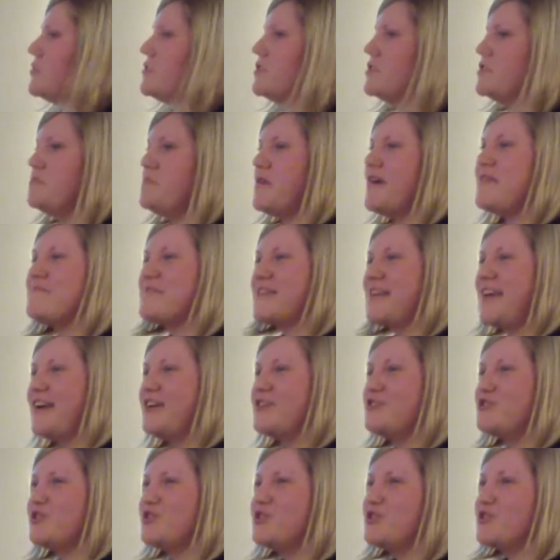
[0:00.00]
this
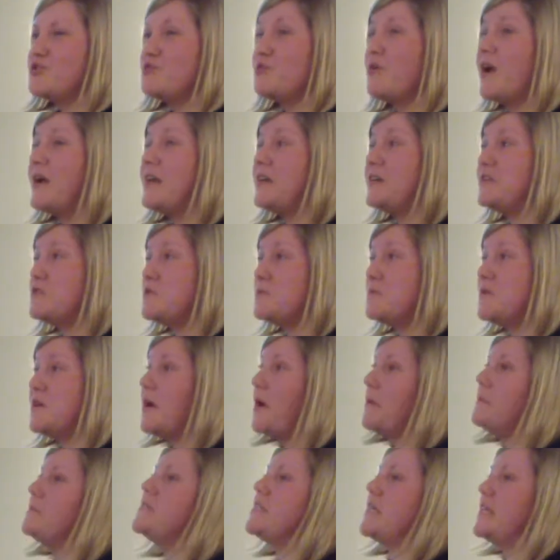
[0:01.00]
publication is ready to be
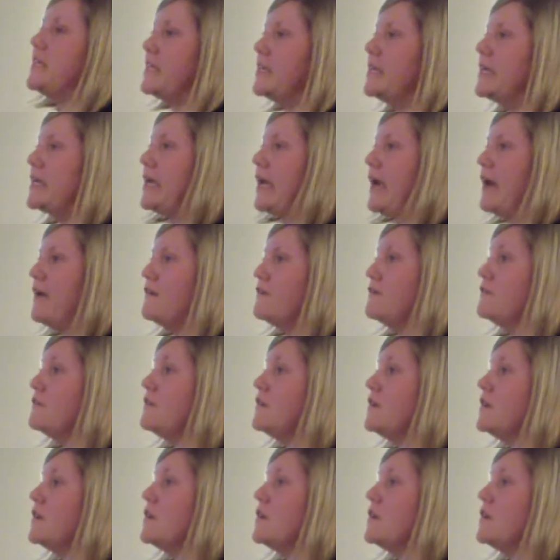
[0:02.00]
updated again.